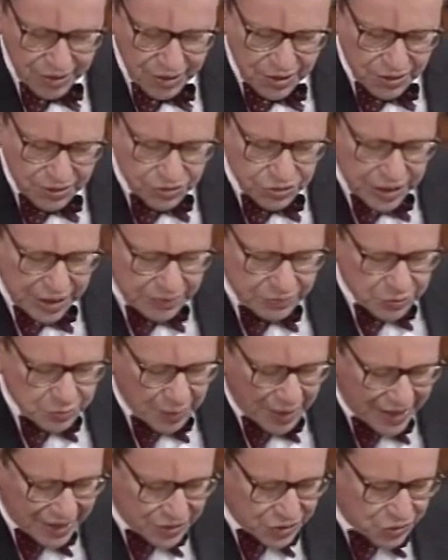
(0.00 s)
James
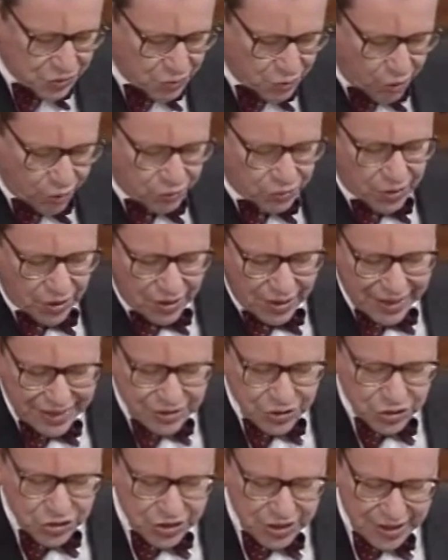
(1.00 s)
Madison wrote, "The
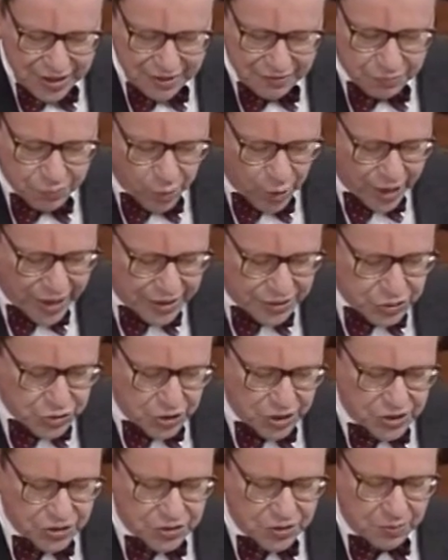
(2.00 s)
legislative branch
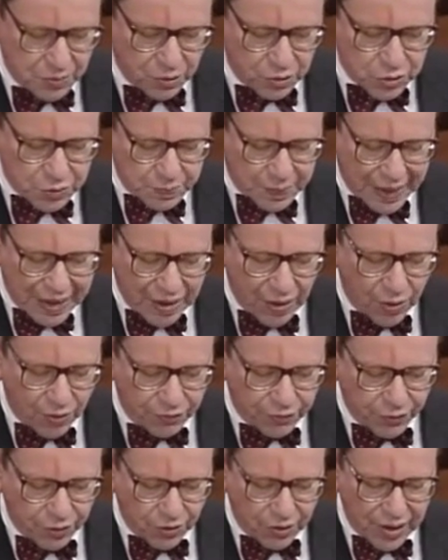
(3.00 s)
is the most
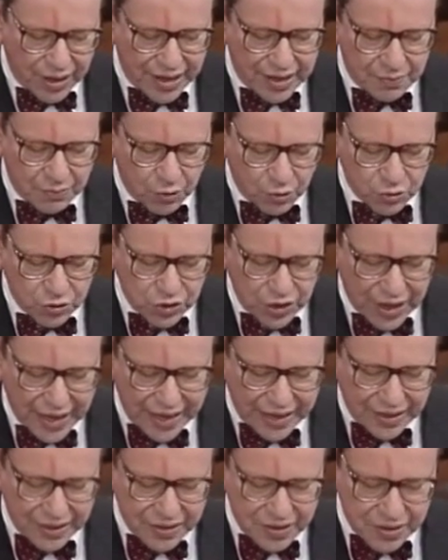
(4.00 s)
powerful and most
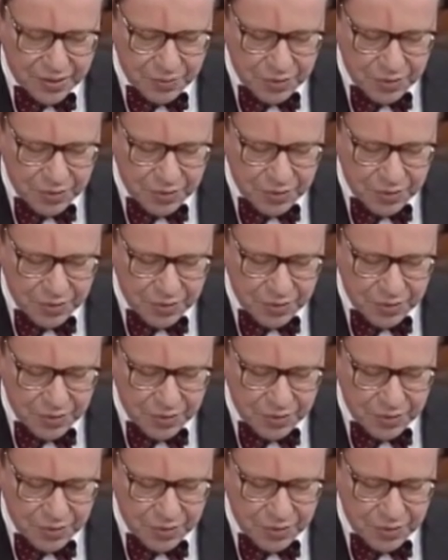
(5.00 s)
likely to be